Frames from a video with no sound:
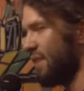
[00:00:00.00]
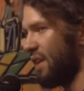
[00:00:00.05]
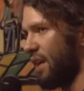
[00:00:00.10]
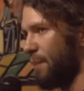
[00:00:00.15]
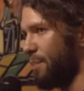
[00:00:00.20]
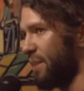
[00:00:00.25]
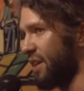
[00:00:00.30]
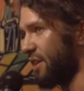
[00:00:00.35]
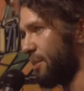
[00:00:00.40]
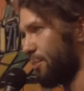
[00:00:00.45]

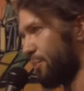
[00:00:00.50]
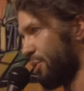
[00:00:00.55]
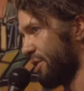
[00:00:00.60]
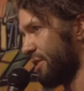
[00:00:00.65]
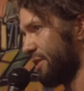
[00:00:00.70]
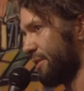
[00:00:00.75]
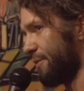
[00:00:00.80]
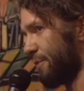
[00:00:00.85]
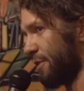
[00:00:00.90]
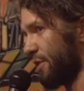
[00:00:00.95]
and be
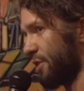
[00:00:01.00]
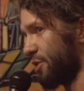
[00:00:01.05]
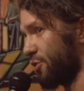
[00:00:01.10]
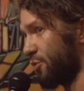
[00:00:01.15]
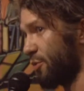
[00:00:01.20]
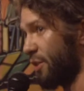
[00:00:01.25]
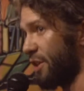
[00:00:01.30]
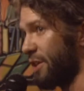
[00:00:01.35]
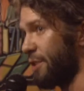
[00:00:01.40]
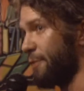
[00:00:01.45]
completely finished,
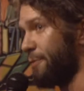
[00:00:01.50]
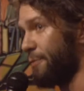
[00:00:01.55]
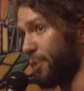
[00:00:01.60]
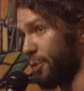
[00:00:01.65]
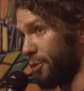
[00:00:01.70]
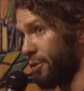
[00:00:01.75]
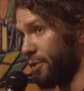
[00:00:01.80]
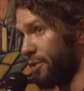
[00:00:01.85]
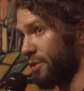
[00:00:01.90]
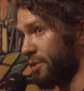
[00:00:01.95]
ready to
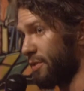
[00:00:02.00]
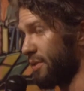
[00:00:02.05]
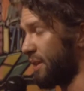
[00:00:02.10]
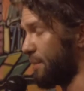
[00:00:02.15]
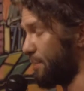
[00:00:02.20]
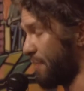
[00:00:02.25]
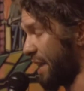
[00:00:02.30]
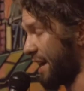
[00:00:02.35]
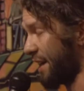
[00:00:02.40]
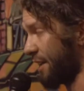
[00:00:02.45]
filter
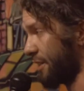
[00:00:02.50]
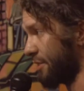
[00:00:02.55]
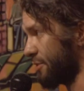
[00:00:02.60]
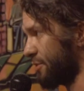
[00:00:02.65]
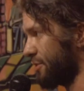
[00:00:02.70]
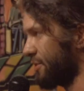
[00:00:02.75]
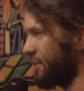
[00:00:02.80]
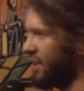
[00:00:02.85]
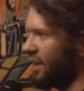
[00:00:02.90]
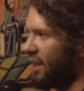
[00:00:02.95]
and
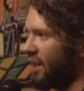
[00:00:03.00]
package.